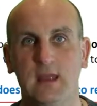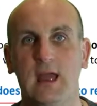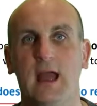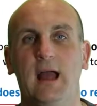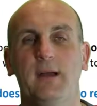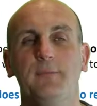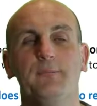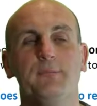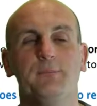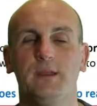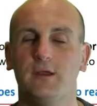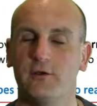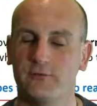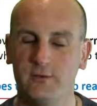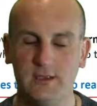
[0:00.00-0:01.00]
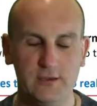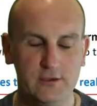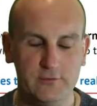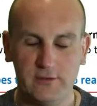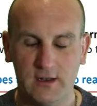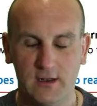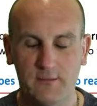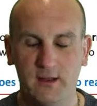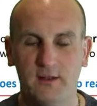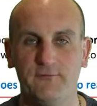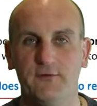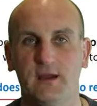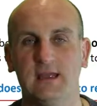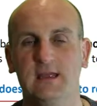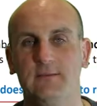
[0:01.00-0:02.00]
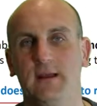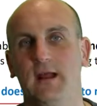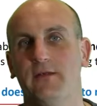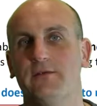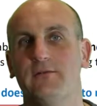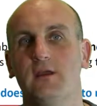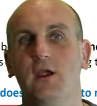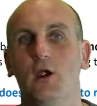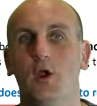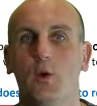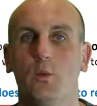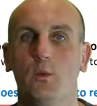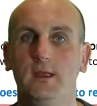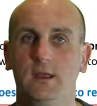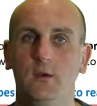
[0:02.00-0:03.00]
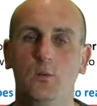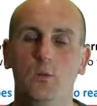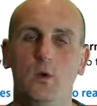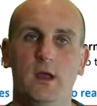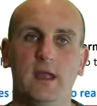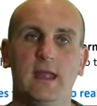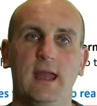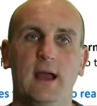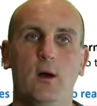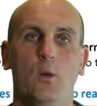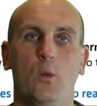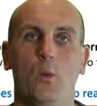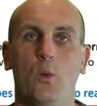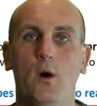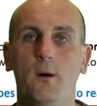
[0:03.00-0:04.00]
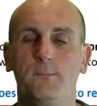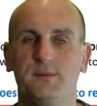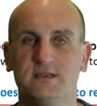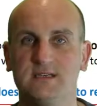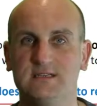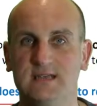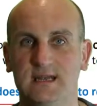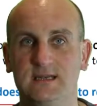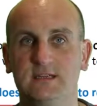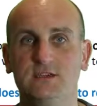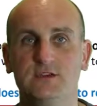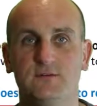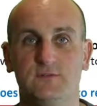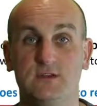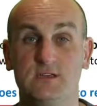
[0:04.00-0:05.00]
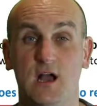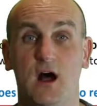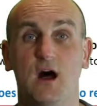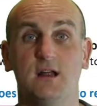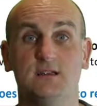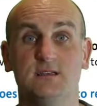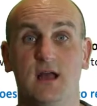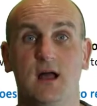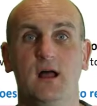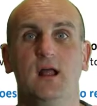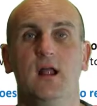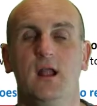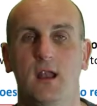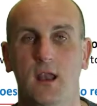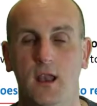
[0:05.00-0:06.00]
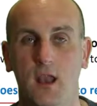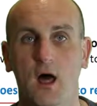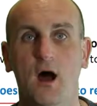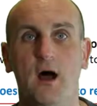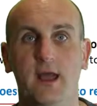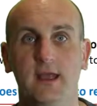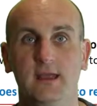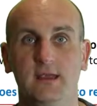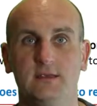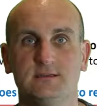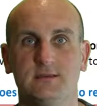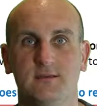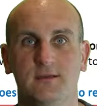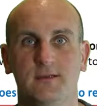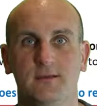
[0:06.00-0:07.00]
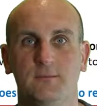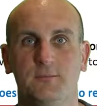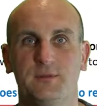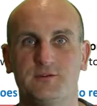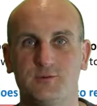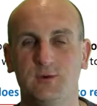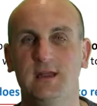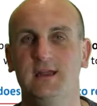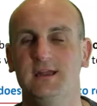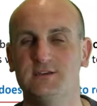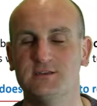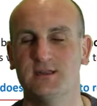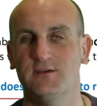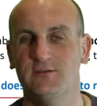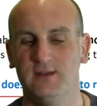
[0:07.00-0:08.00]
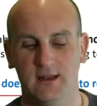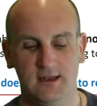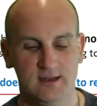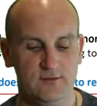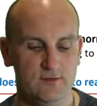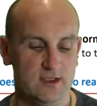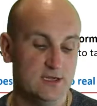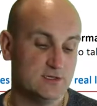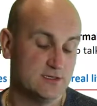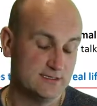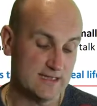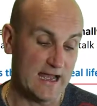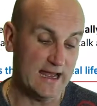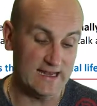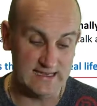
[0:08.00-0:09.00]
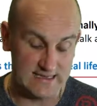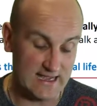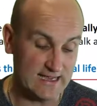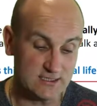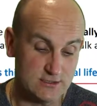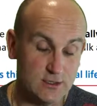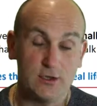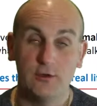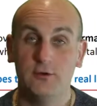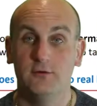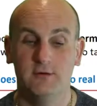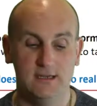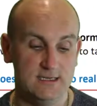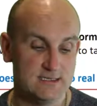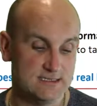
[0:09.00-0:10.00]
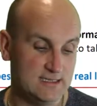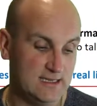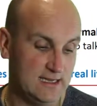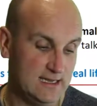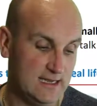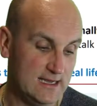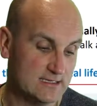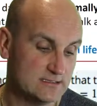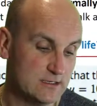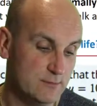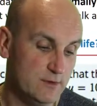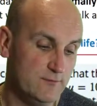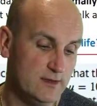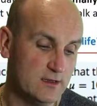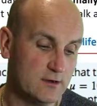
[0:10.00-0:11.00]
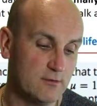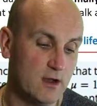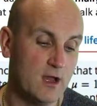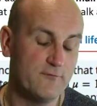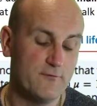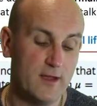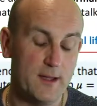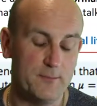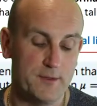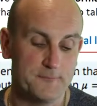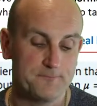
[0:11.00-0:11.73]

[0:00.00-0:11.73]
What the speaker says: and because we can use a little bit of funky maths, we can work out what percentage of data lies between each of those standard deviations. And yes, you can already see it here. So moving the graph up,